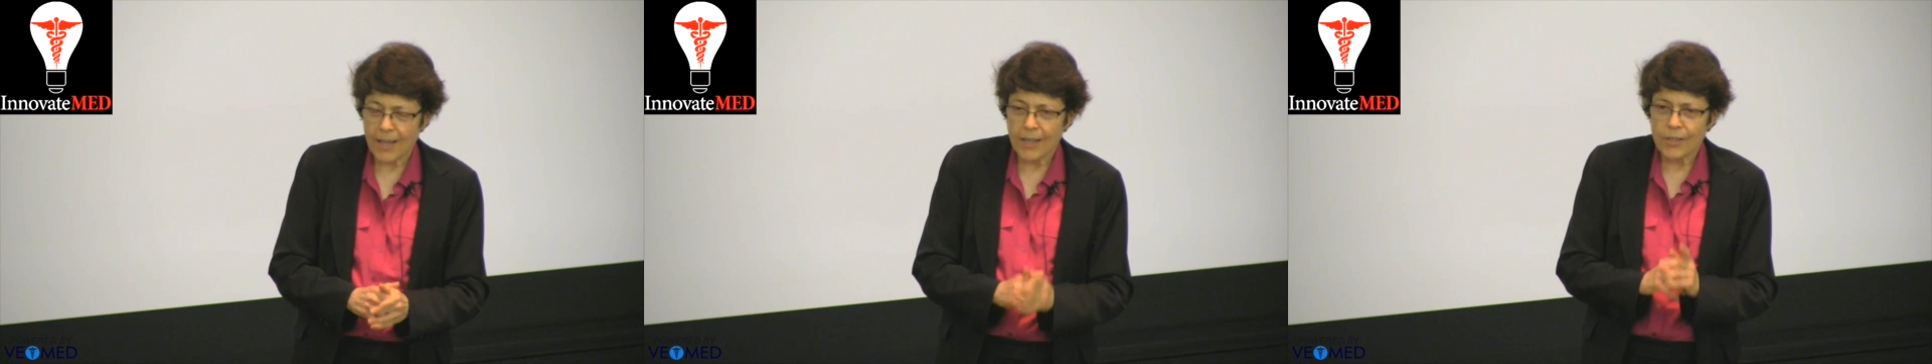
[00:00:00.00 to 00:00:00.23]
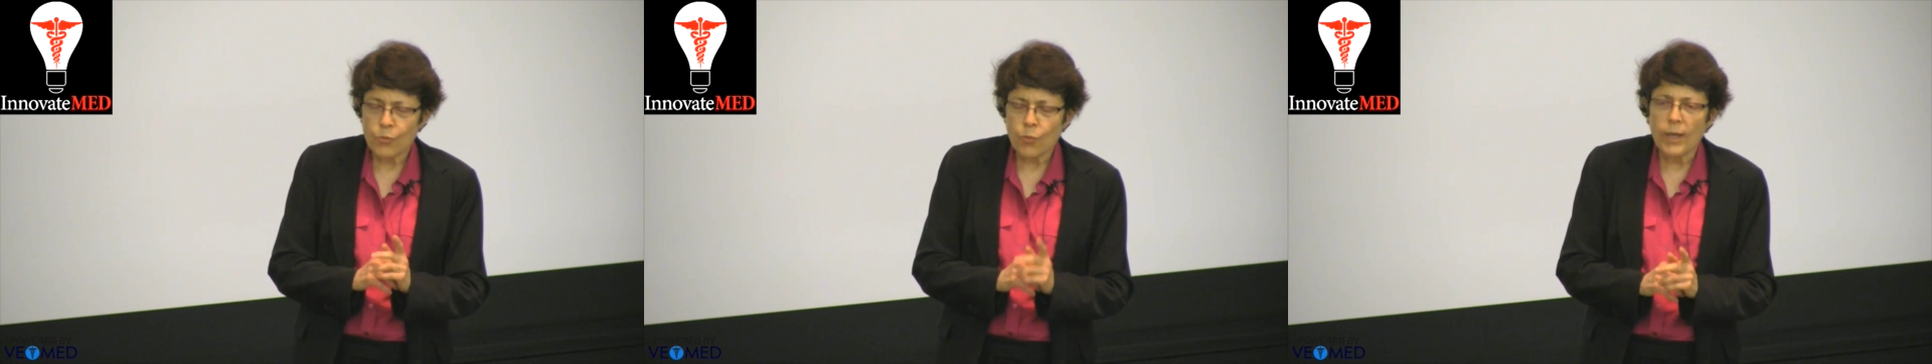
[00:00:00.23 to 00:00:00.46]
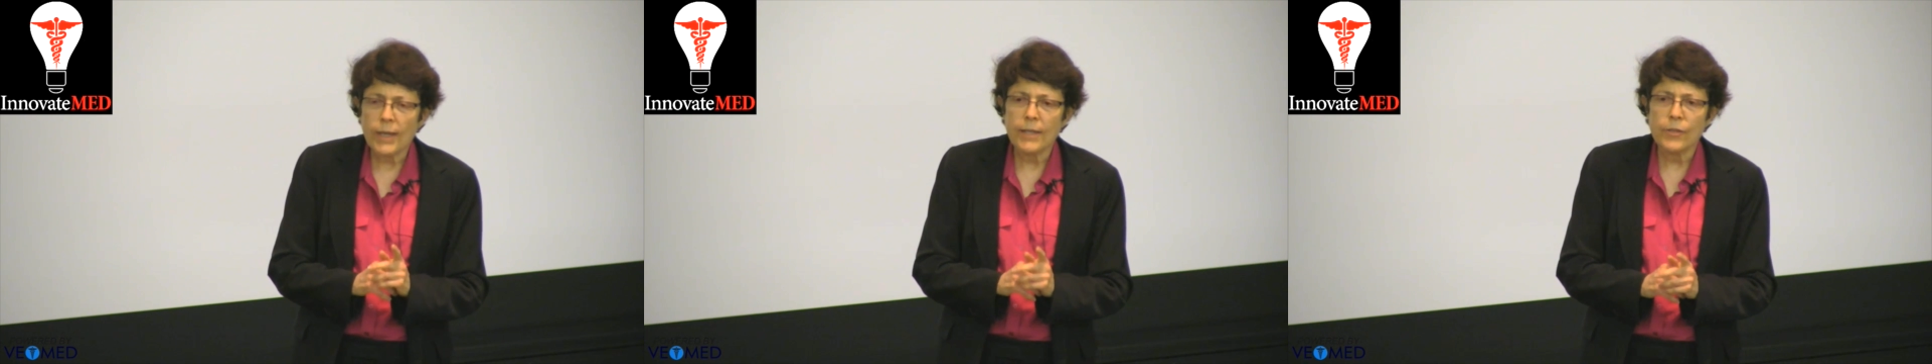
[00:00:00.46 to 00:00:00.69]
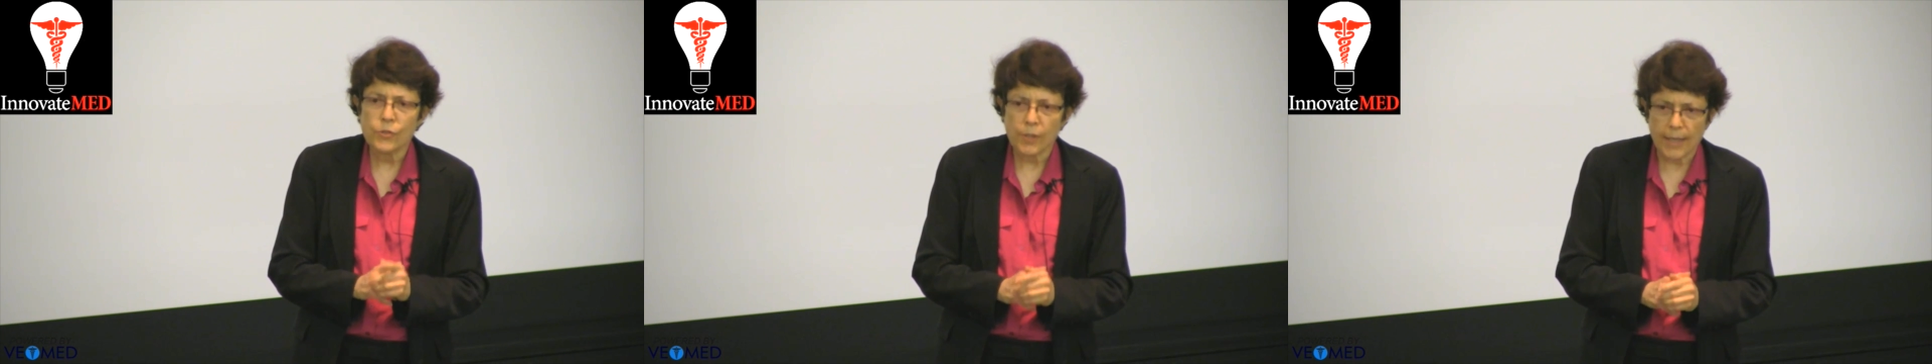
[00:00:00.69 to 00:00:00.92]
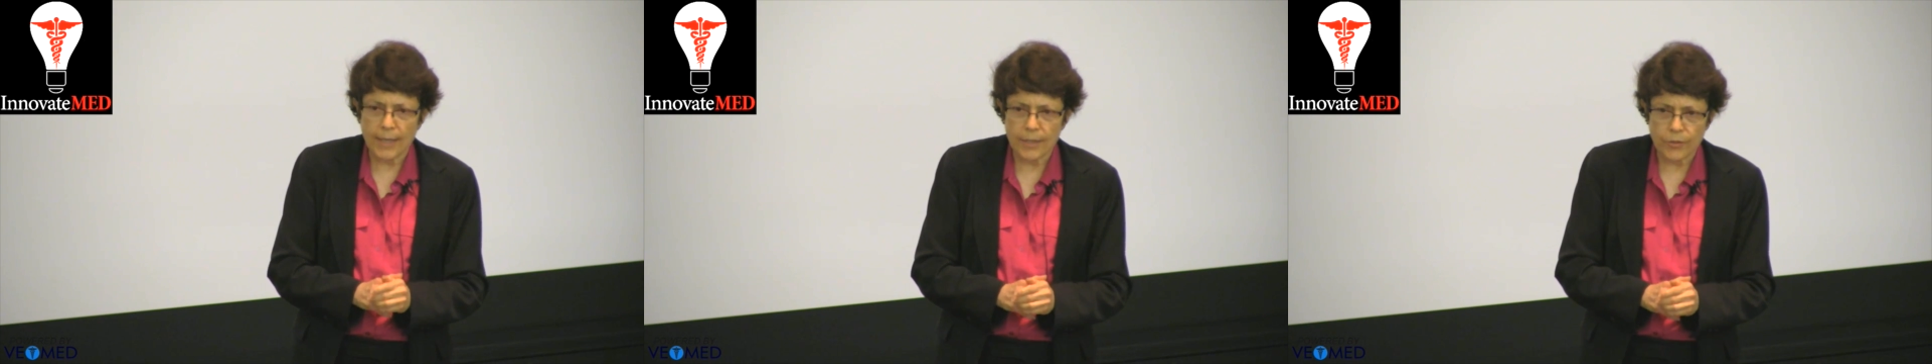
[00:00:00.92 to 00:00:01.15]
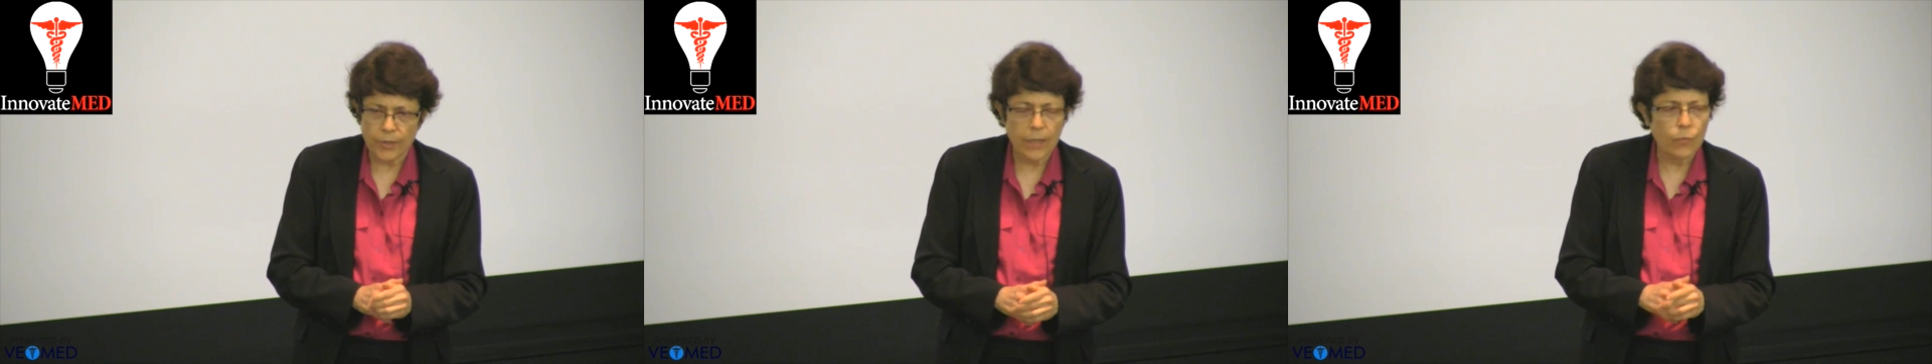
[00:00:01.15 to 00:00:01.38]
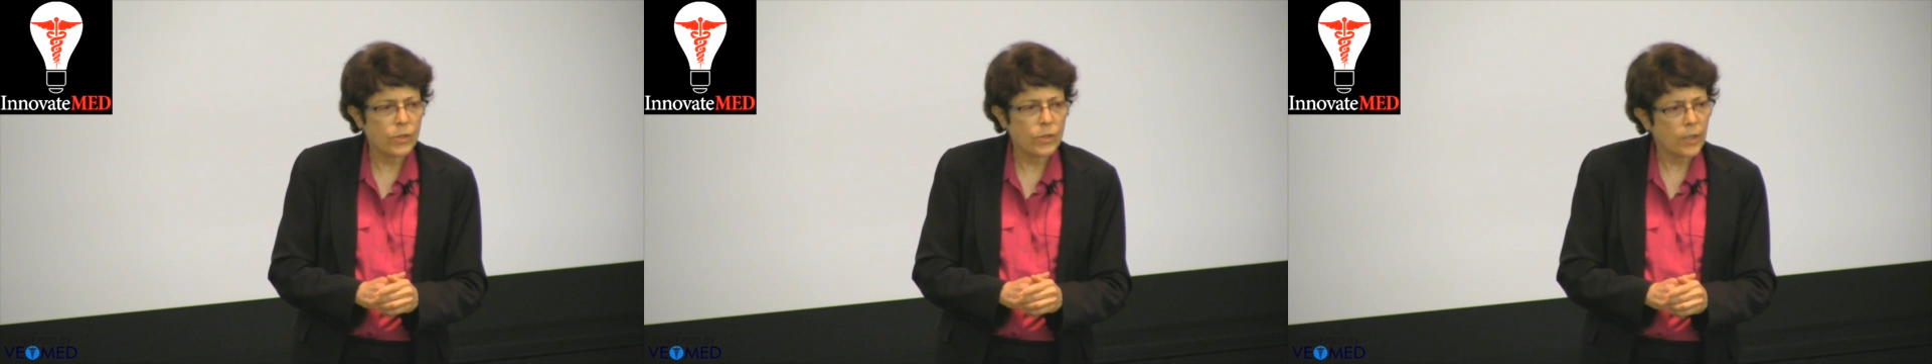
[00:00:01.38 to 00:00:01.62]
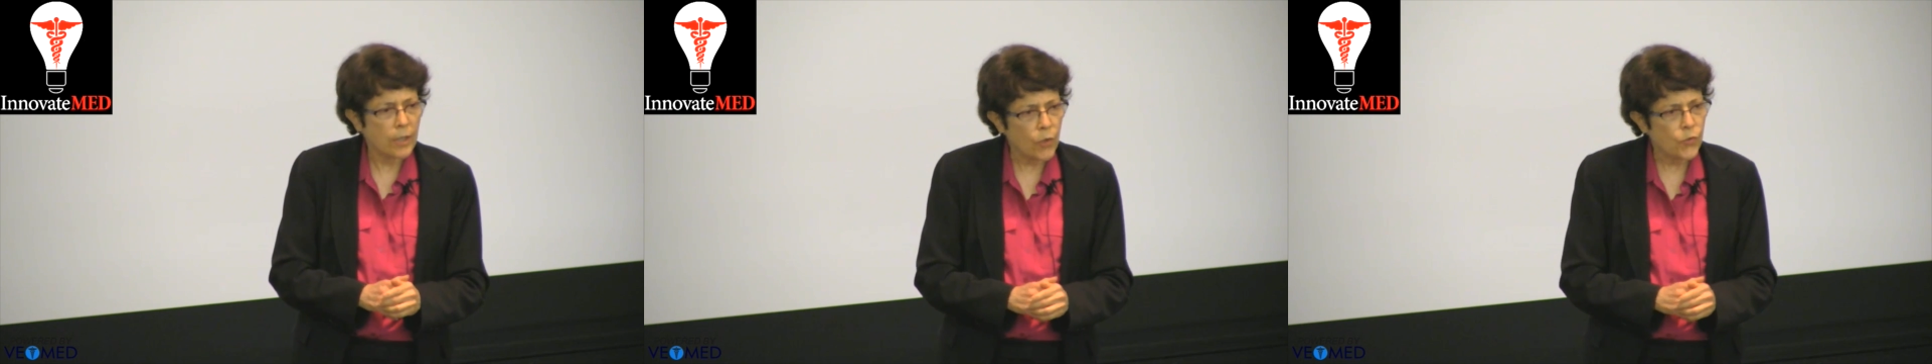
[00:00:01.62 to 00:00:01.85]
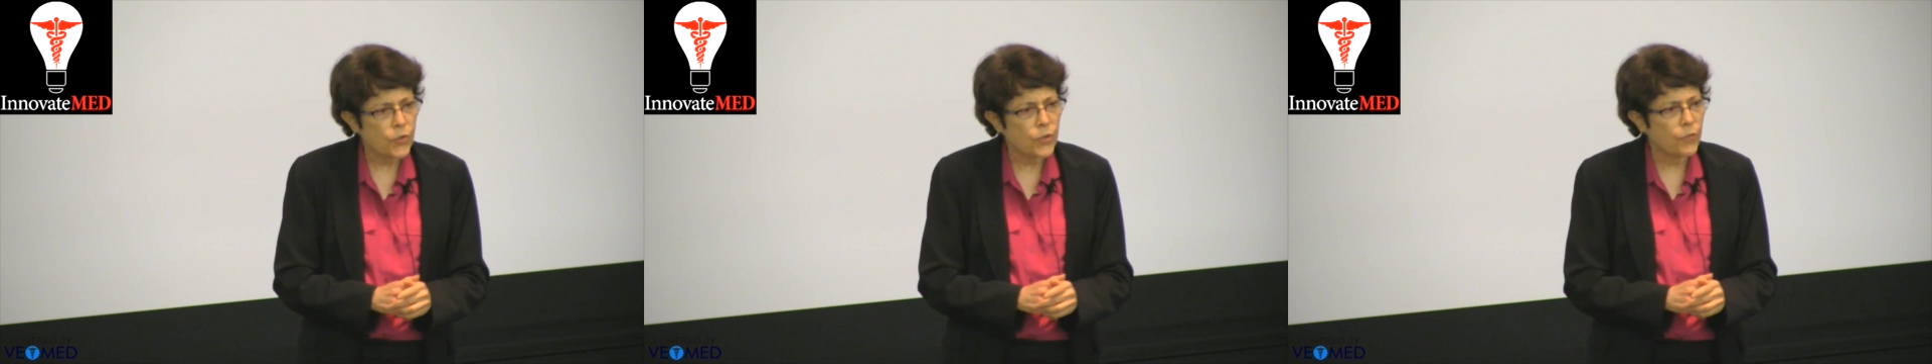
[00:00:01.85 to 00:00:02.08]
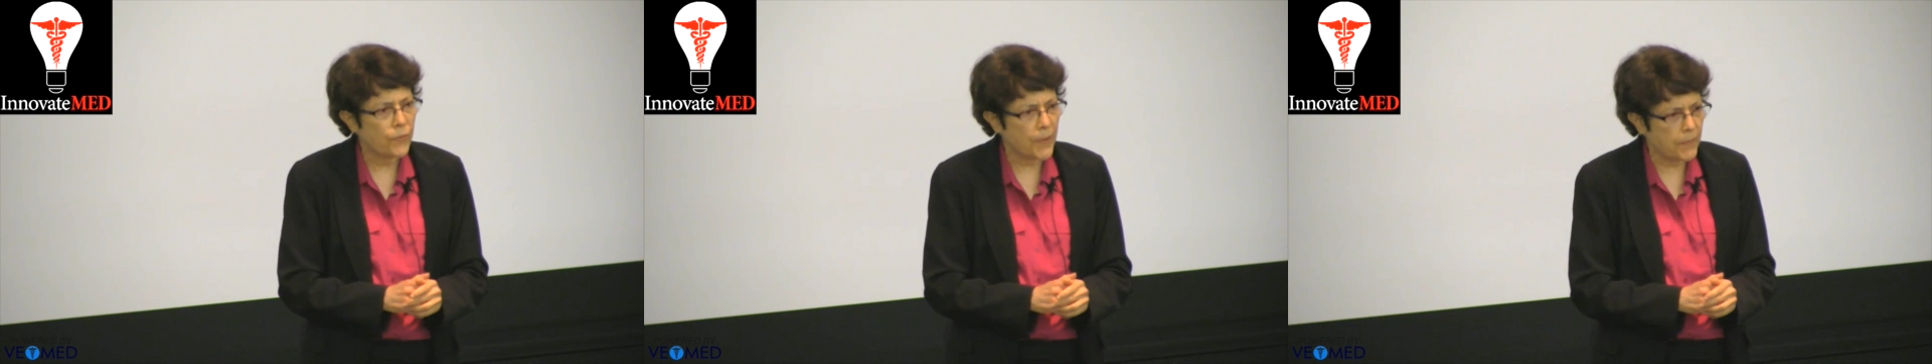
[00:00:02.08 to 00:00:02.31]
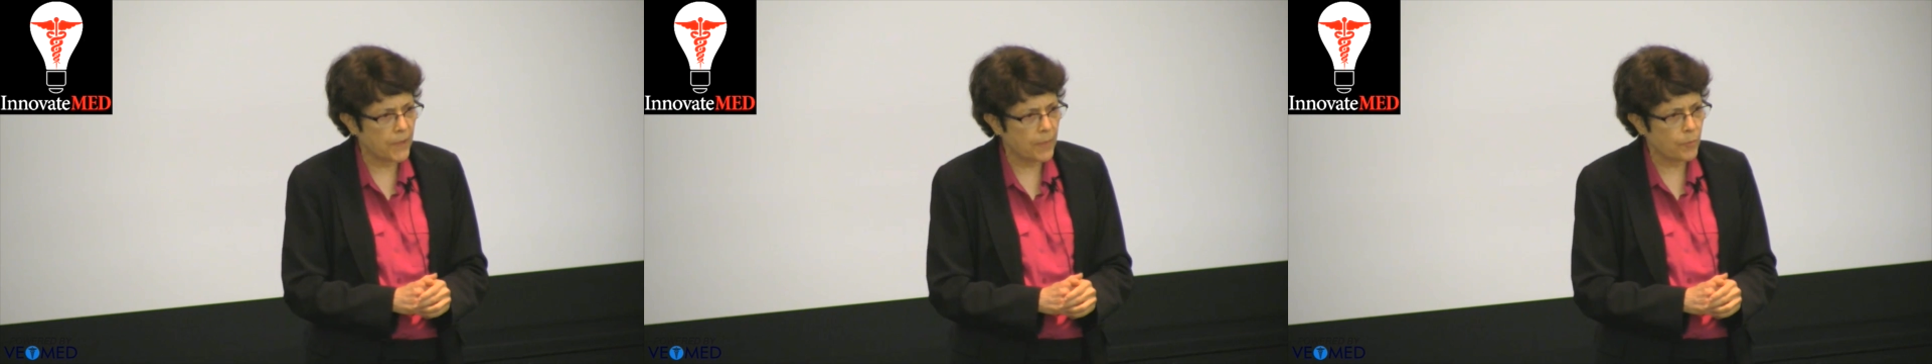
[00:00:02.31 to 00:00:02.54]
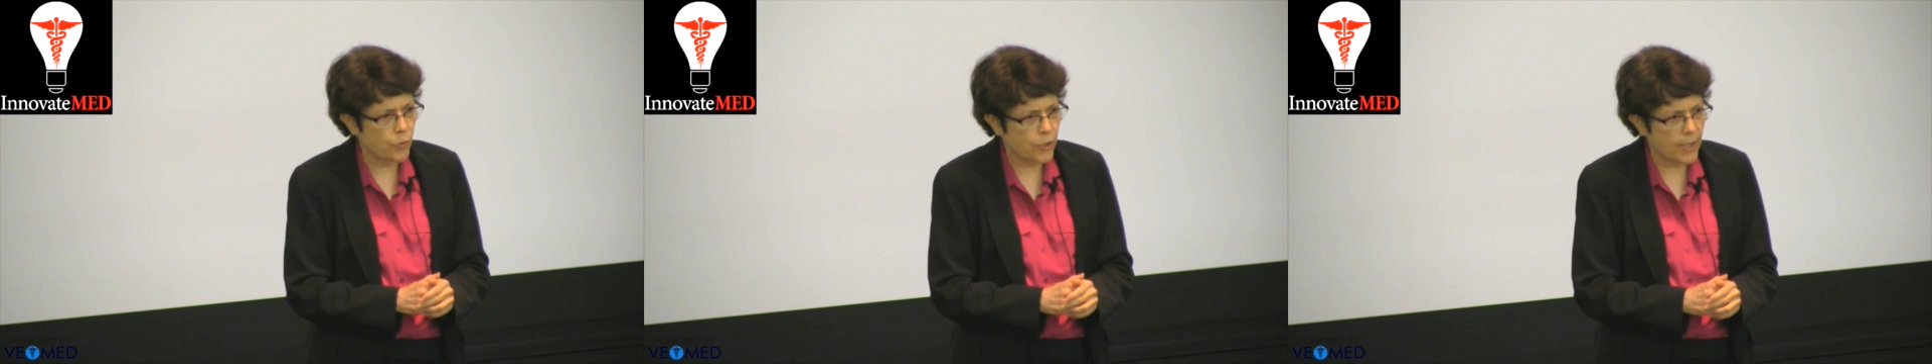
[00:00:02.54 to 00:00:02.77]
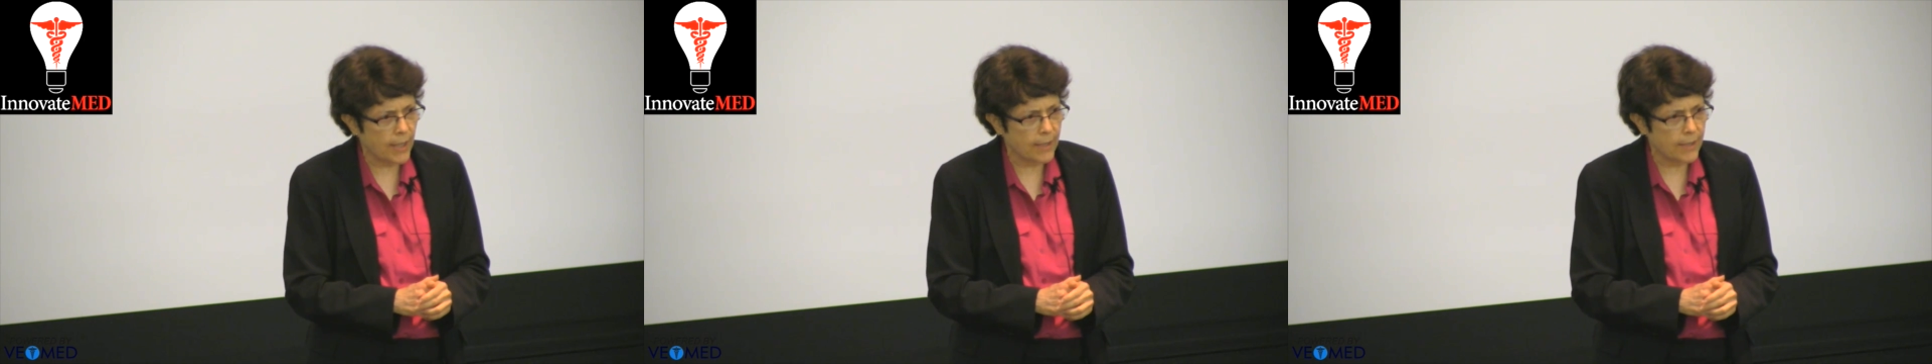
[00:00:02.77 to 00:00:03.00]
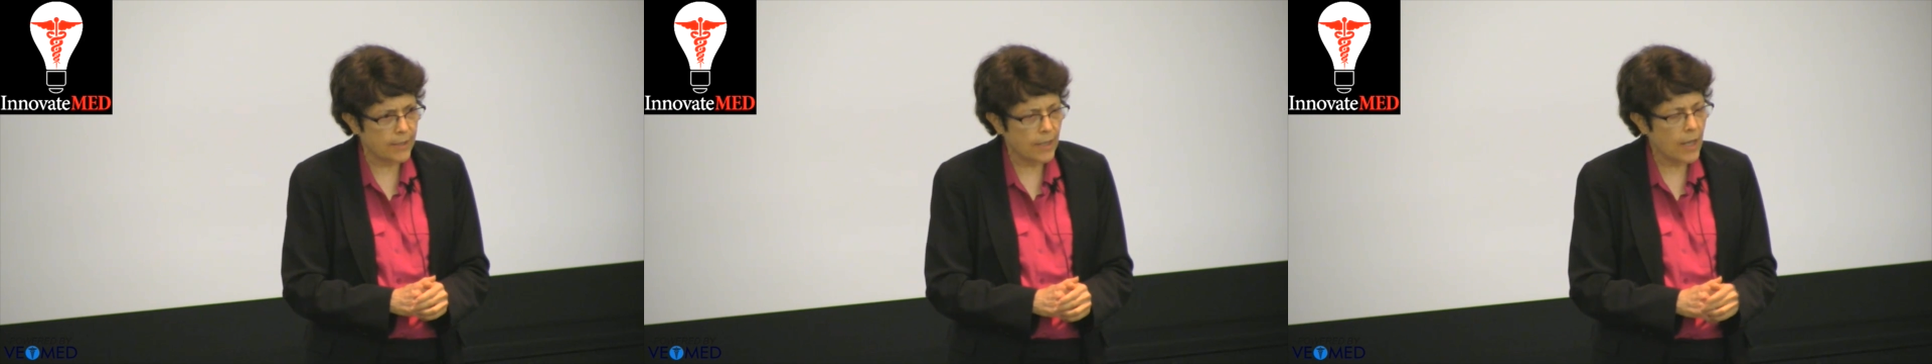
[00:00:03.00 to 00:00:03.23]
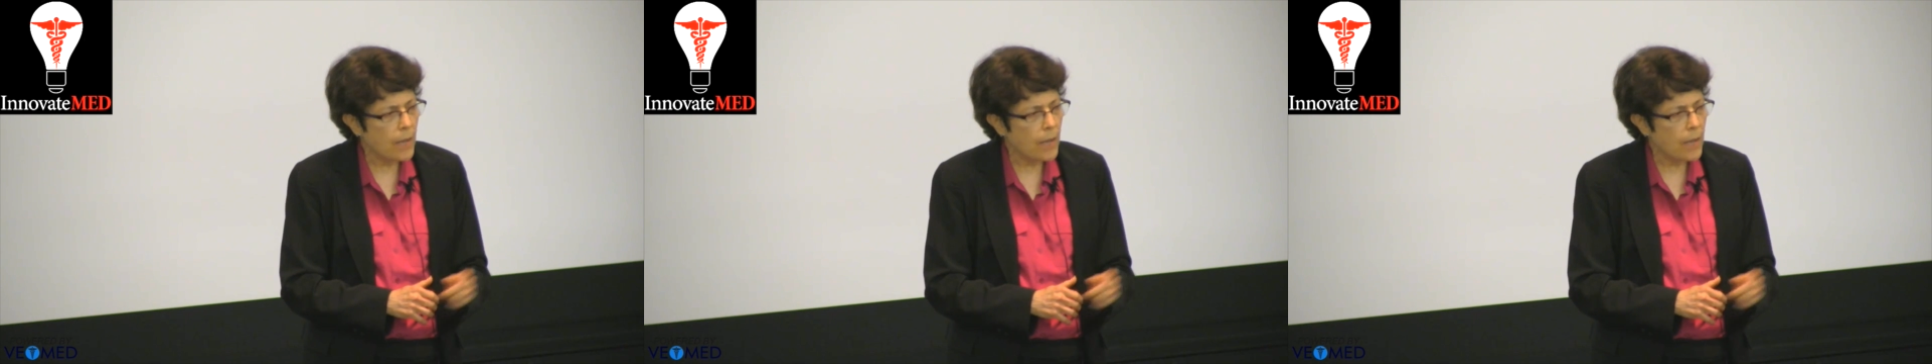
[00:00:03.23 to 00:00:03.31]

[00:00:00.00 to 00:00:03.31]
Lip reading: 20 years later, it was close to 50%